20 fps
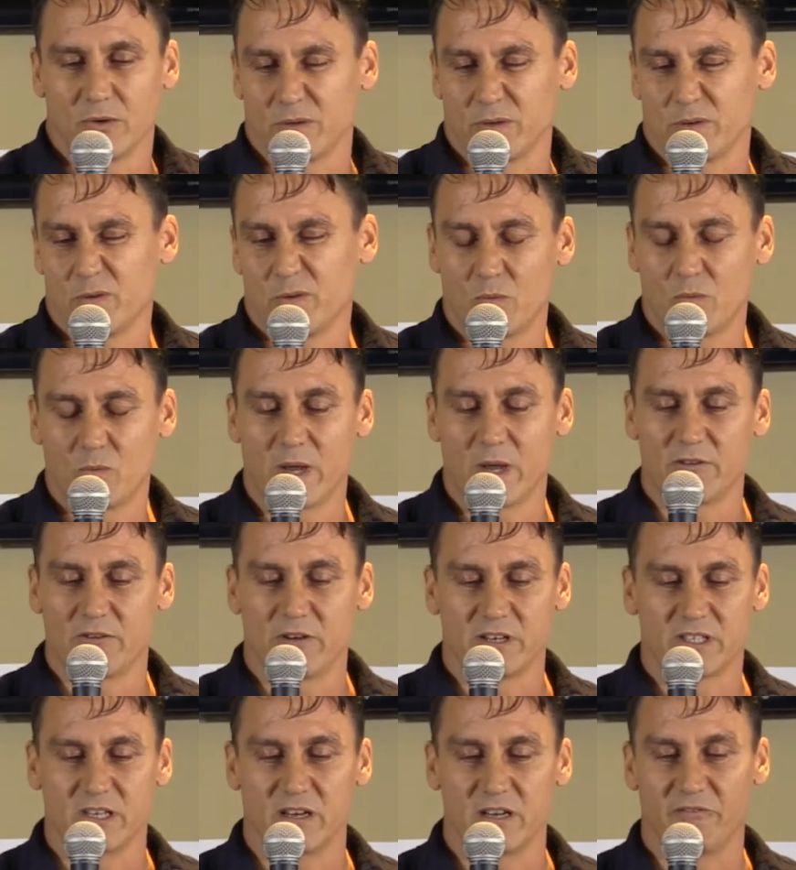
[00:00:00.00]
whether
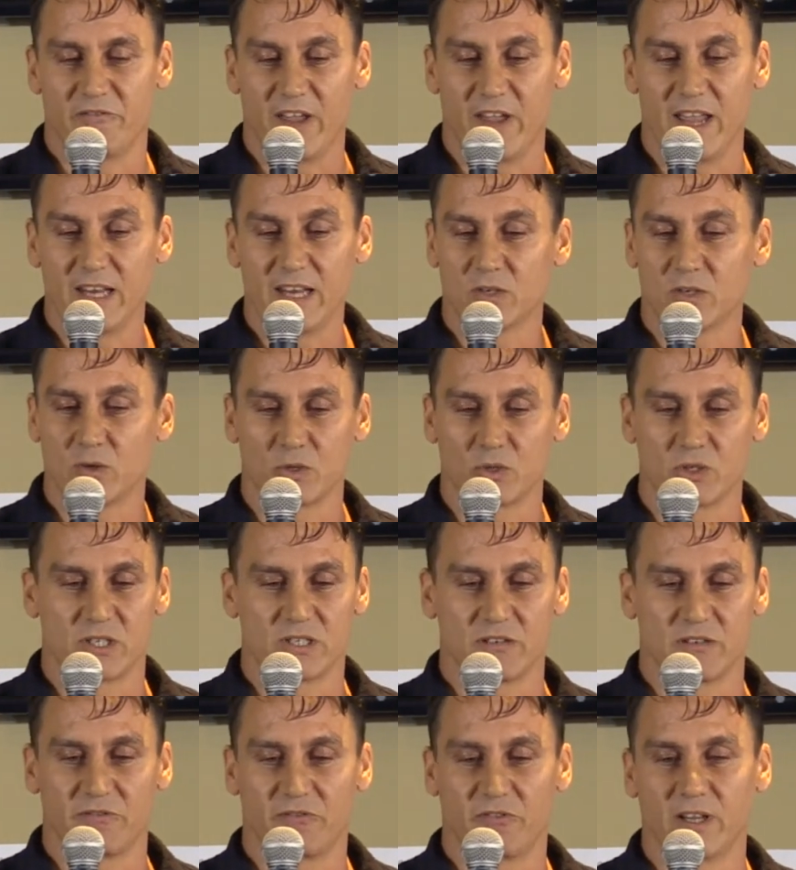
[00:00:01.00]
it's an event or just
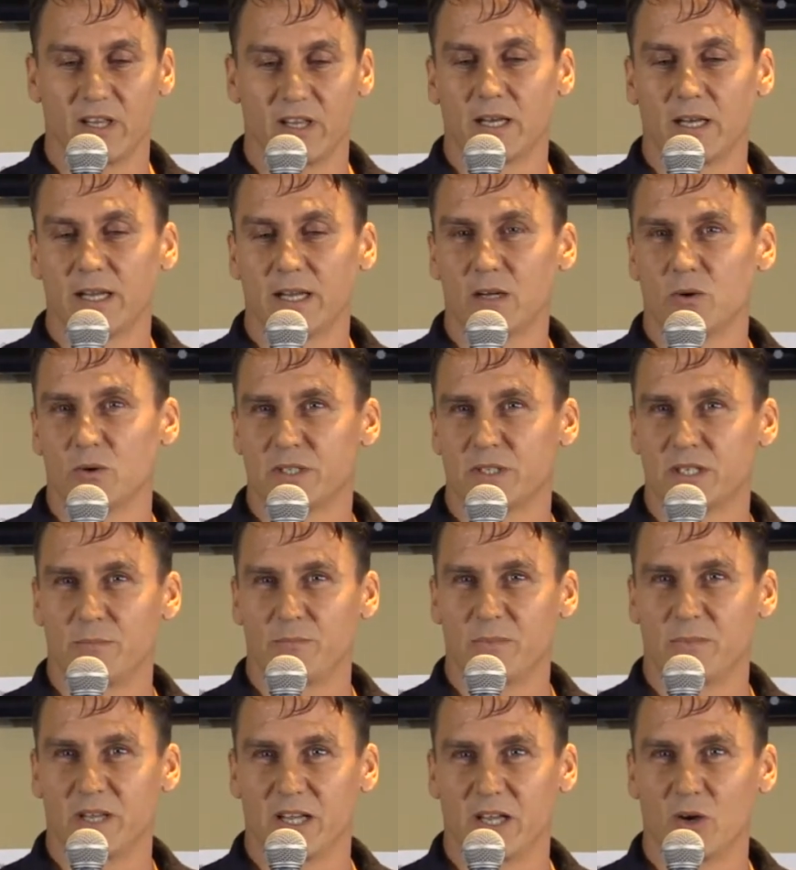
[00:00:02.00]
a feeling or
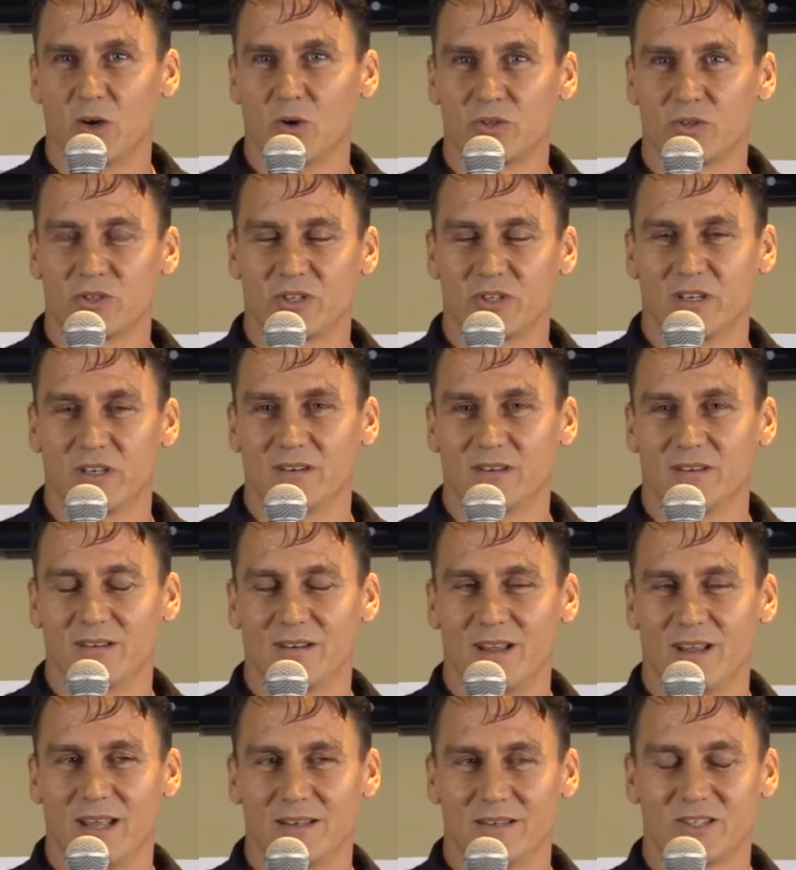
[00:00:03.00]
something else.
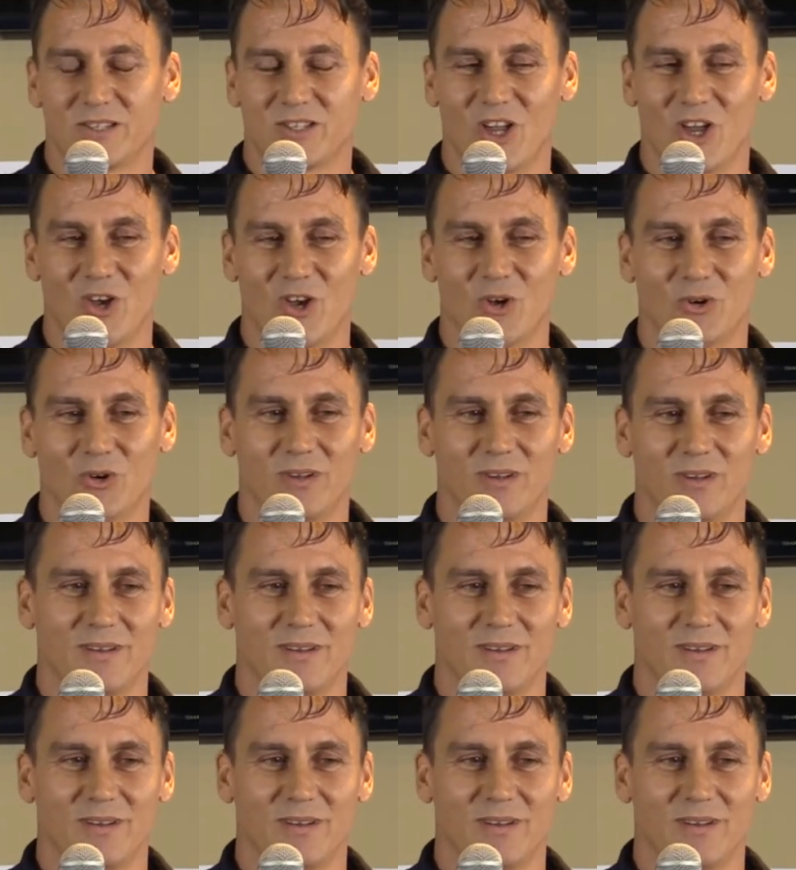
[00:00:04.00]
And so